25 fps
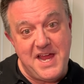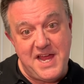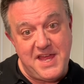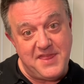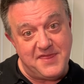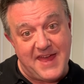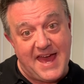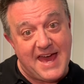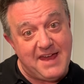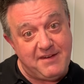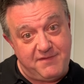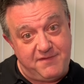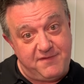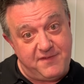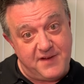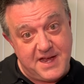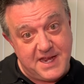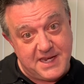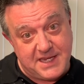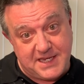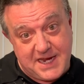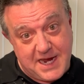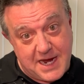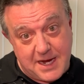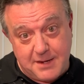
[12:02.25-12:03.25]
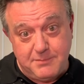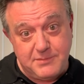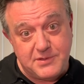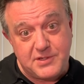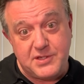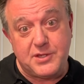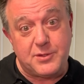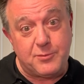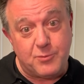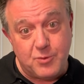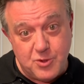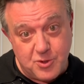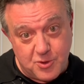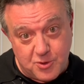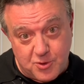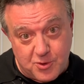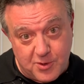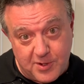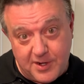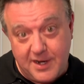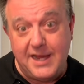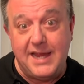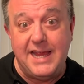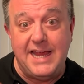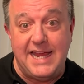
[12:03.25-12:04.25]
That fun comes through
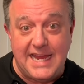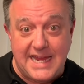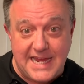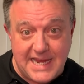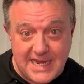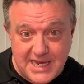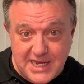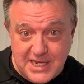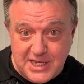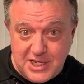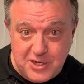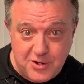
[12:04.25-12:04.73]
in